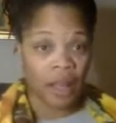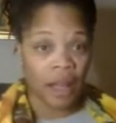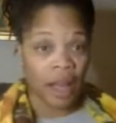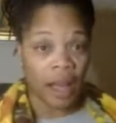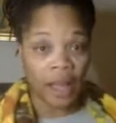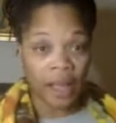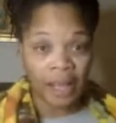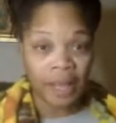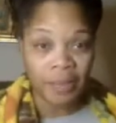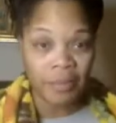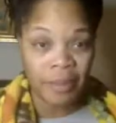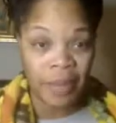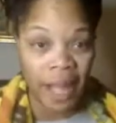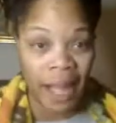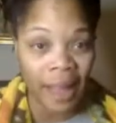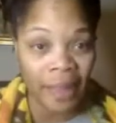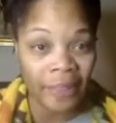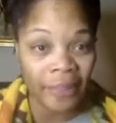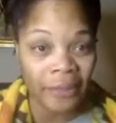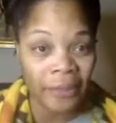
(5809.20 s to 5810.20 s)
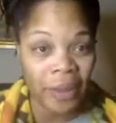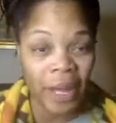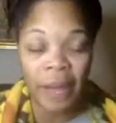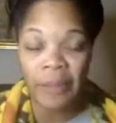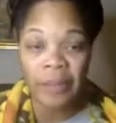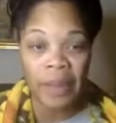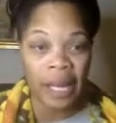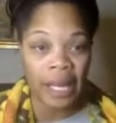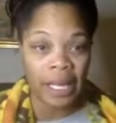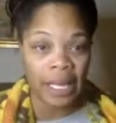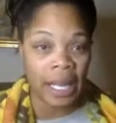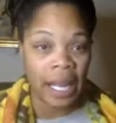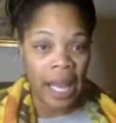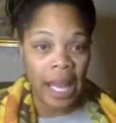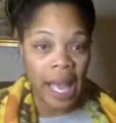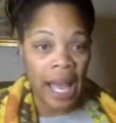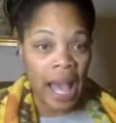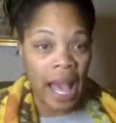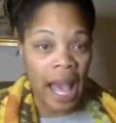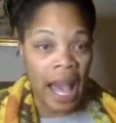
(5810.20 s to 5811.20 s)
I am now. I'm like,
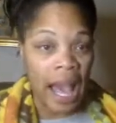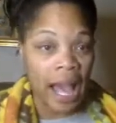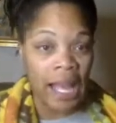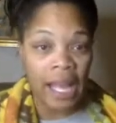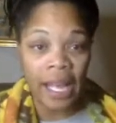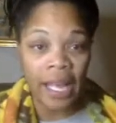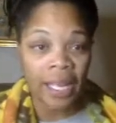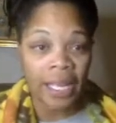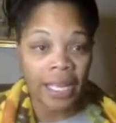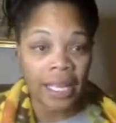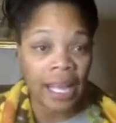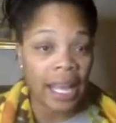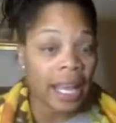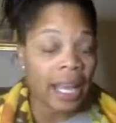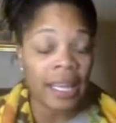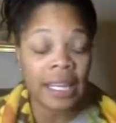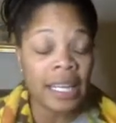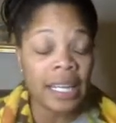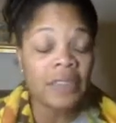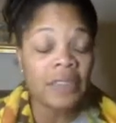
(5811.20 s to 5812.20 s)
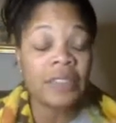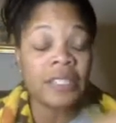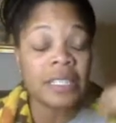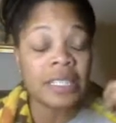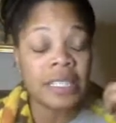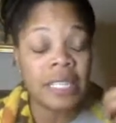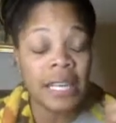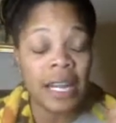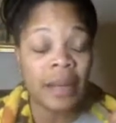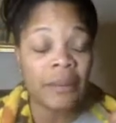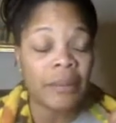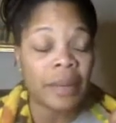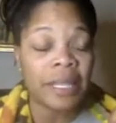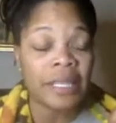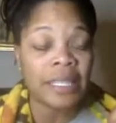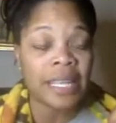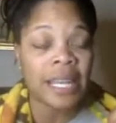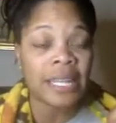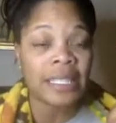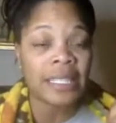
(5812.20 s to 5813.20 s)
I can't even sit at
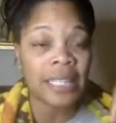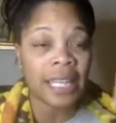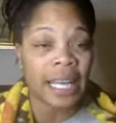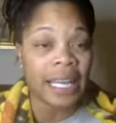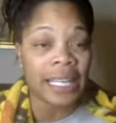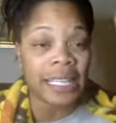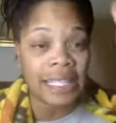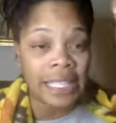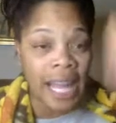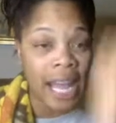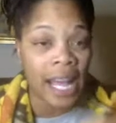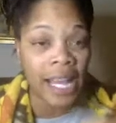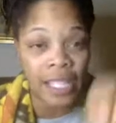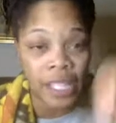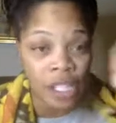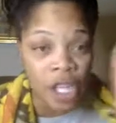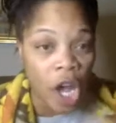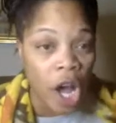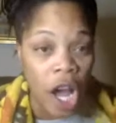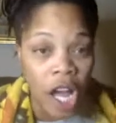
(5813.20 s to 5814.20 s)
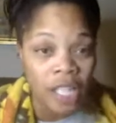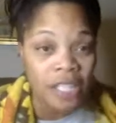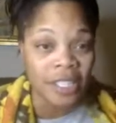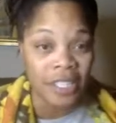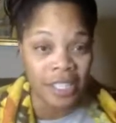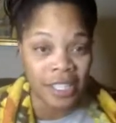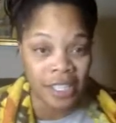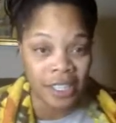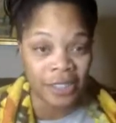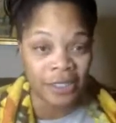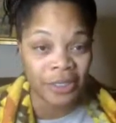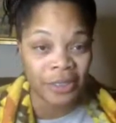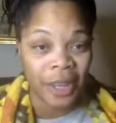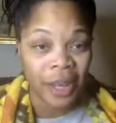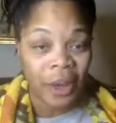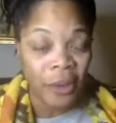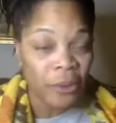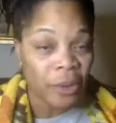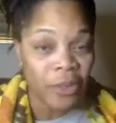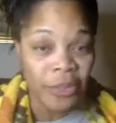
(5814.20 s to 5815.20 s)
my desk and not talk to you
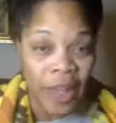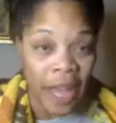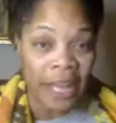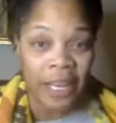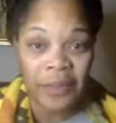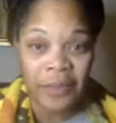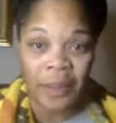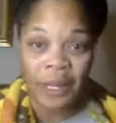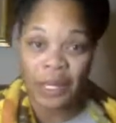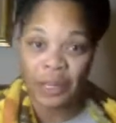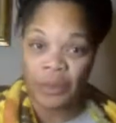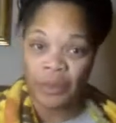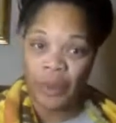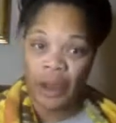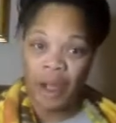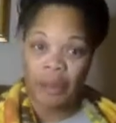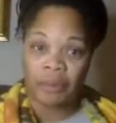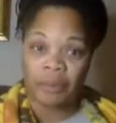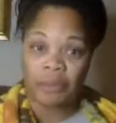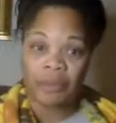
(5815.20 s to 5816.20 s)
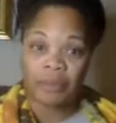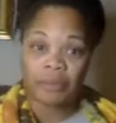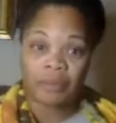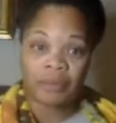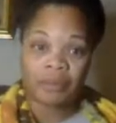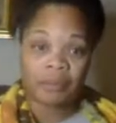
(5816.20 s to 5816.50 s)
without it being a problem.